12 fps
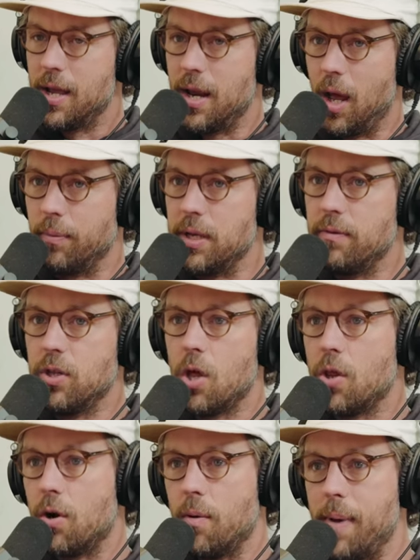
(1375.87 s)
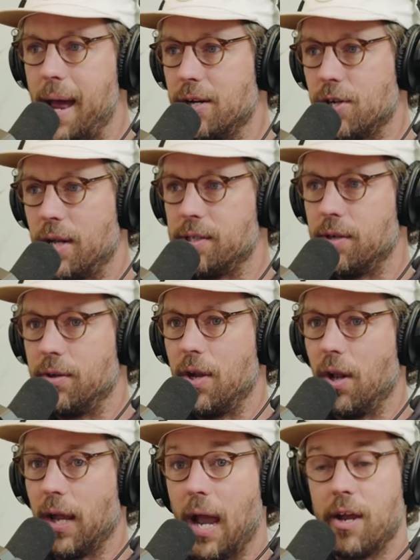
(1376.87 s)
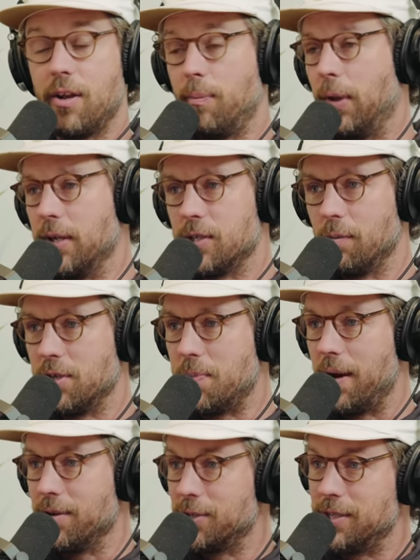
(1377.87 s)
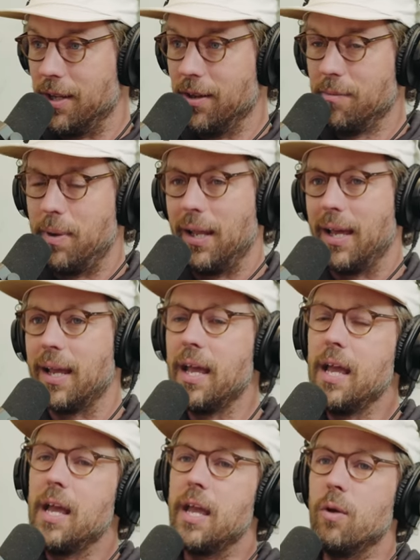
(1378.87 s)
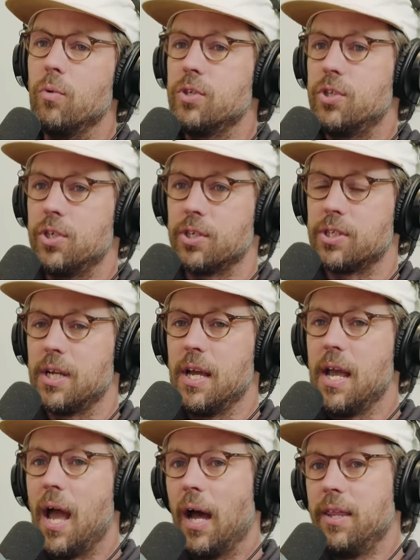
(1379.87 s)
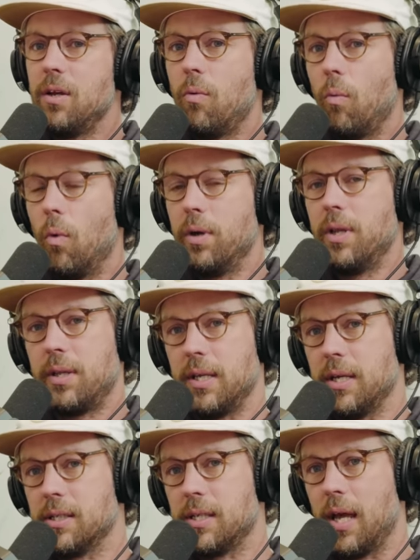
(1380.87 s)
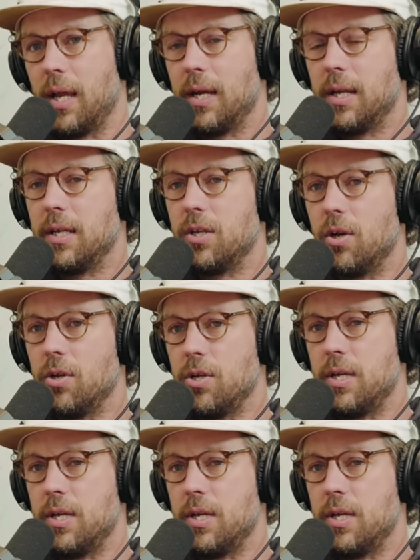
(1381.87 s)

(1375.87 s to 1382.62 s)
It helped. Even though there were bad shots here and there, like I could have played so much better still, but like it was just I think one of the things that you know,